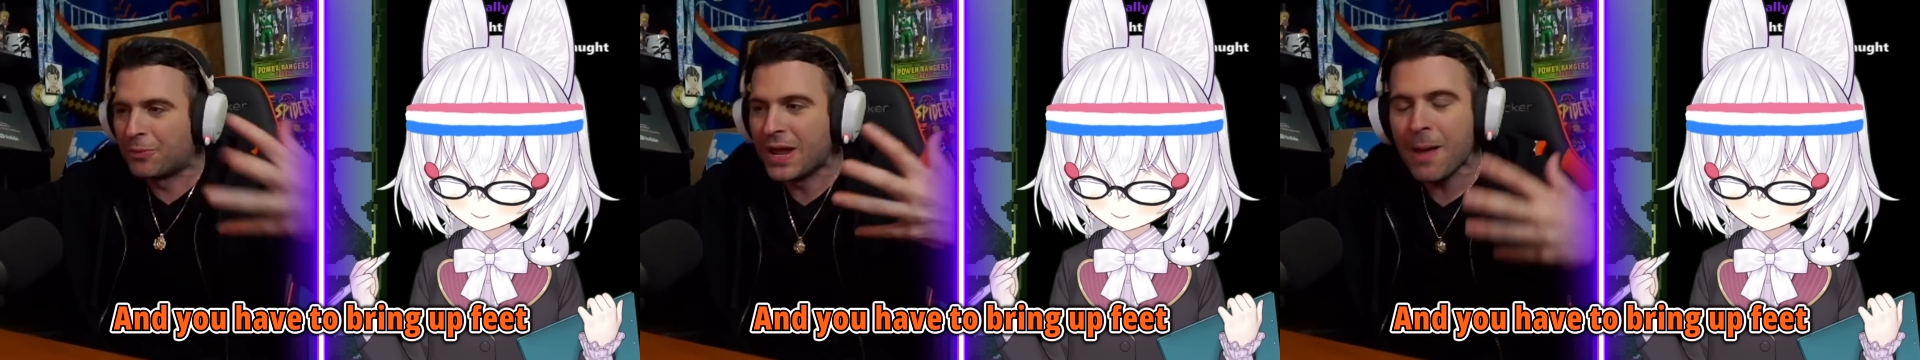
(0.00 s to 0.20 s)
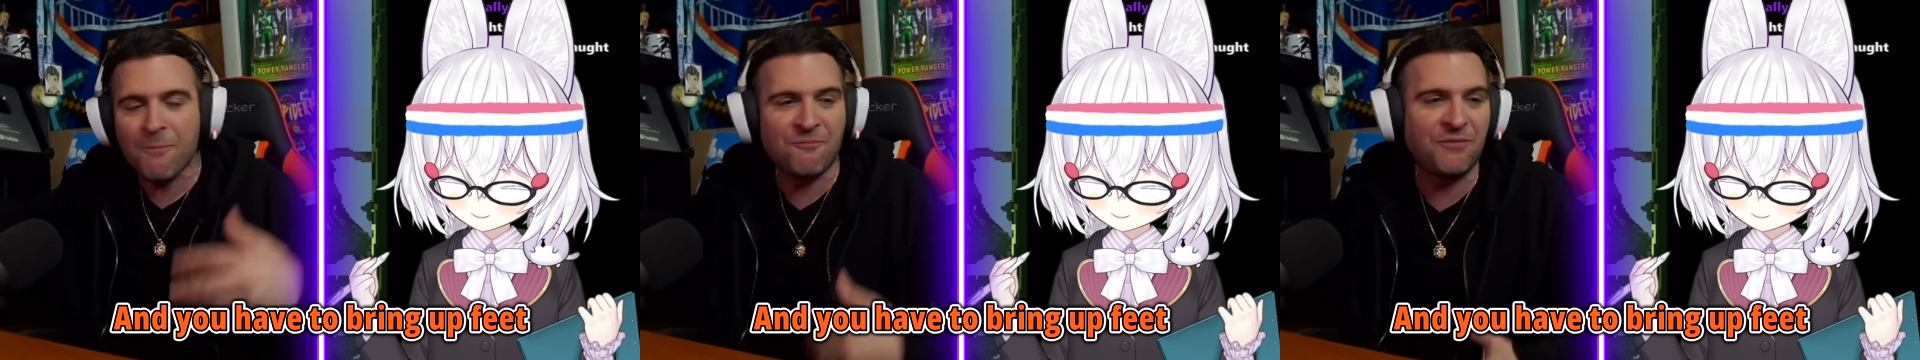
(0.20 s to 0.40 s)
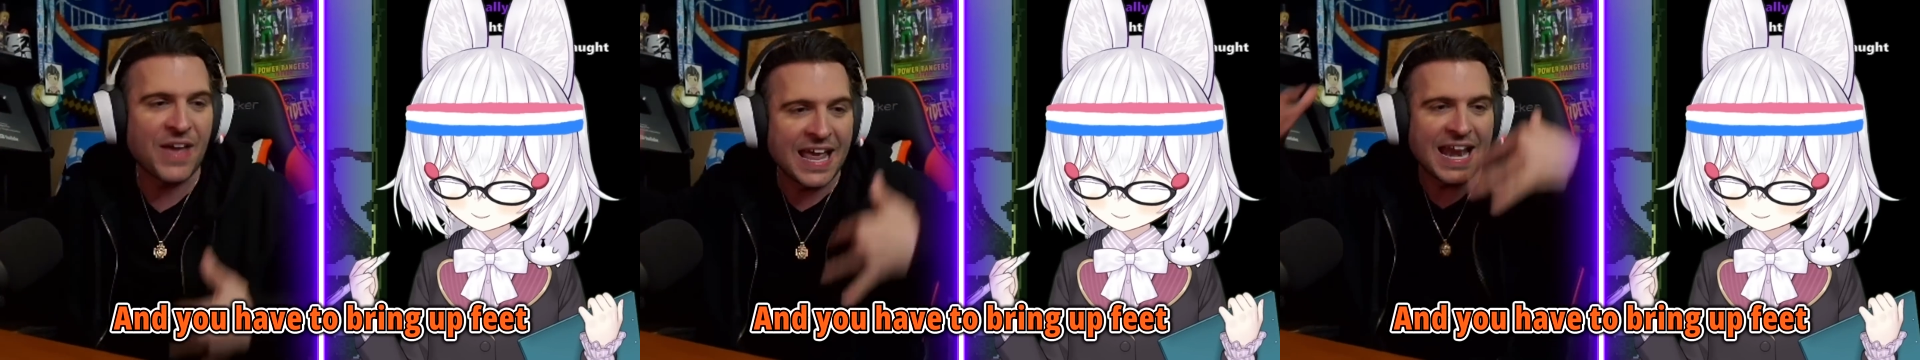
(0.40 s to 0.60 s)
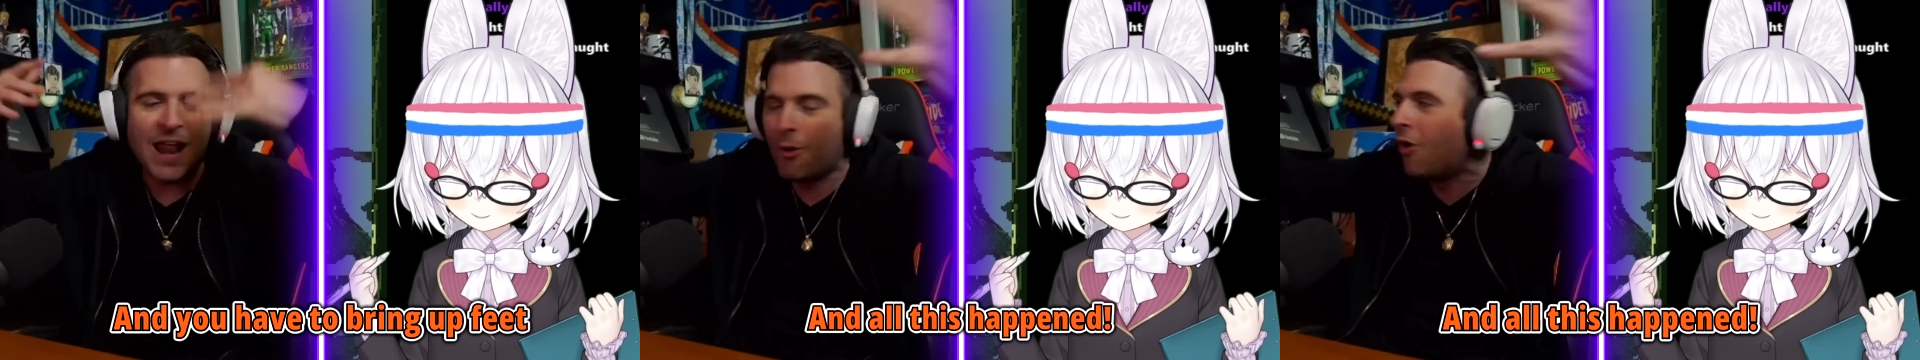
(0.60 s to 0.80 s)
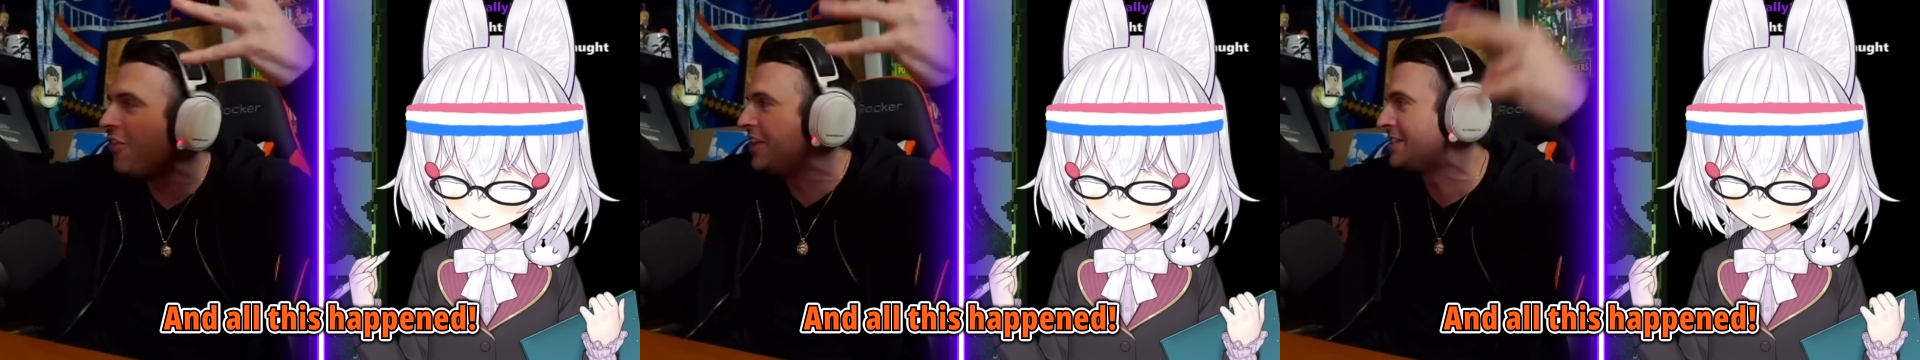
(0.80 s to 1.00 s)
bring up feet
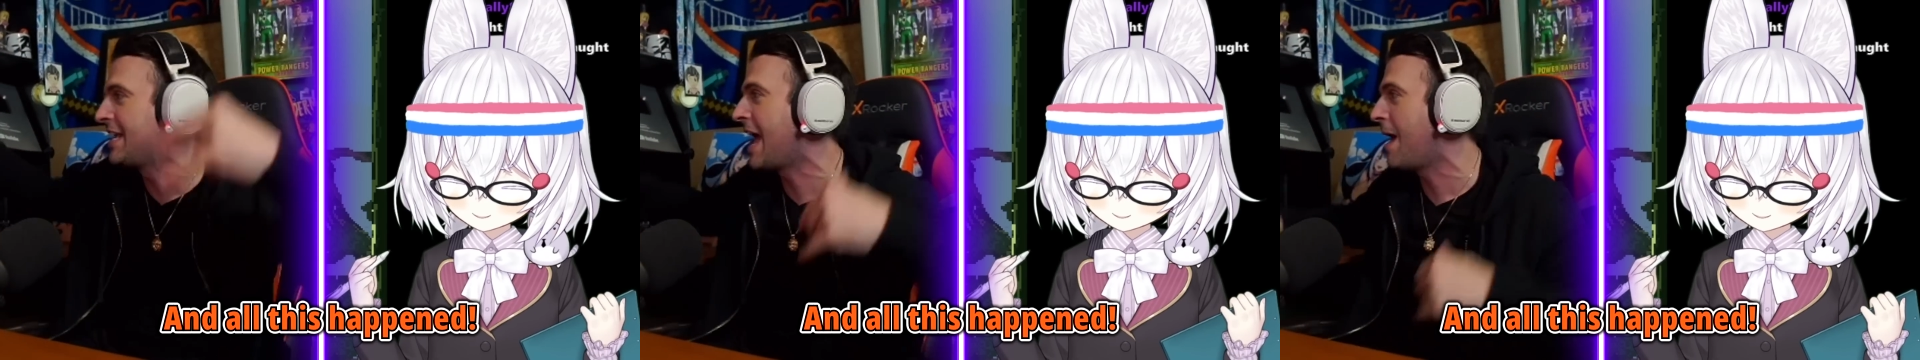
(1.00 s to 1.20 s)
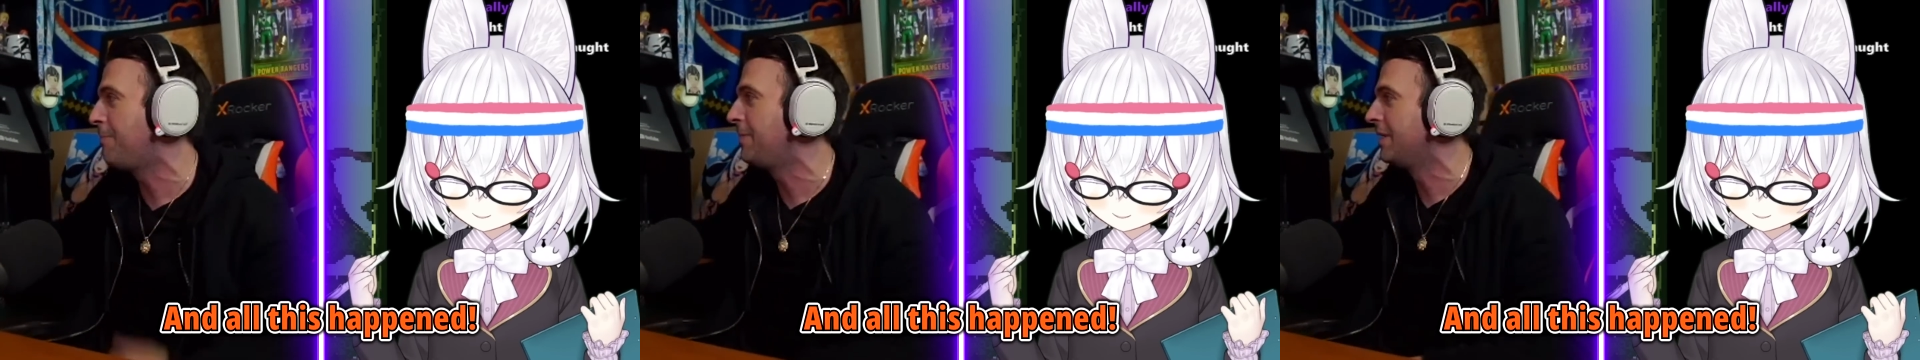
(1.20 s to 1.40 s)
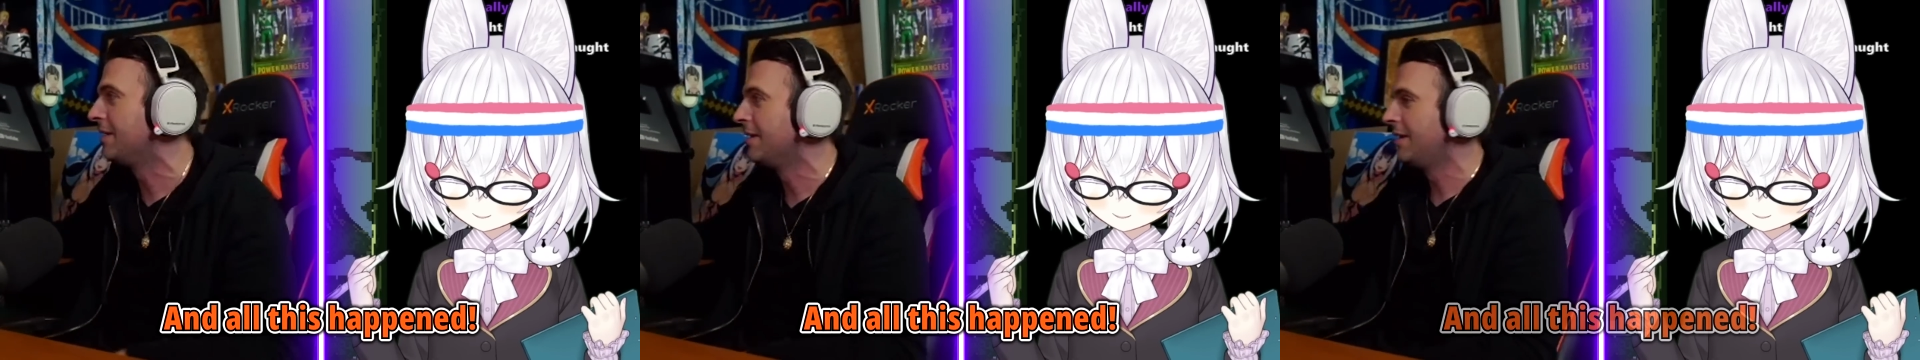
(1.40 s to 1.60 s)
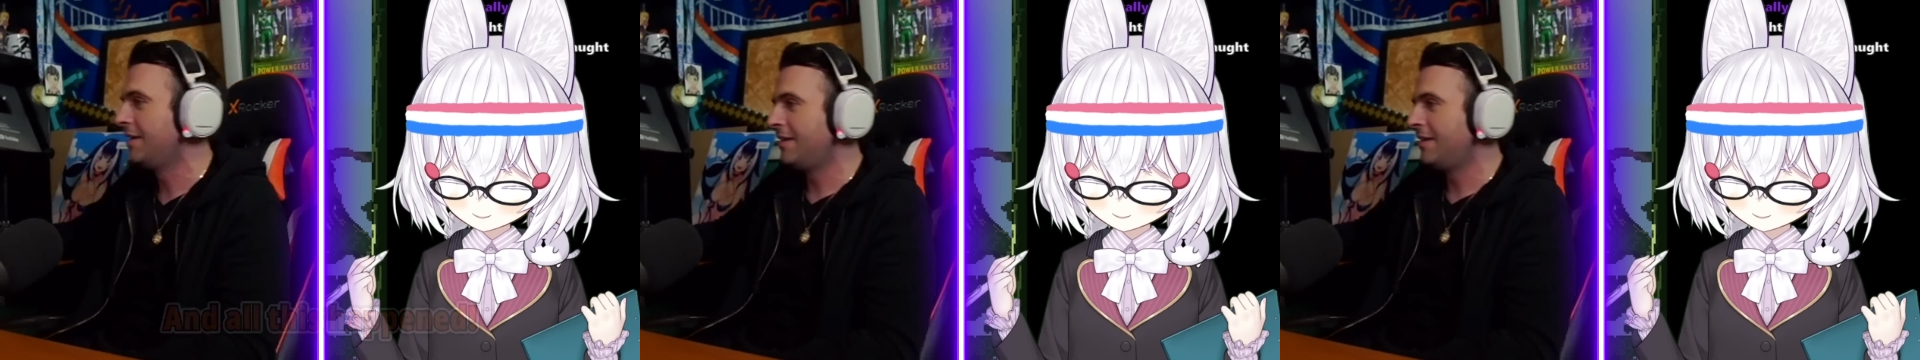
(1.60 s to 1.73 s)
and all this happened.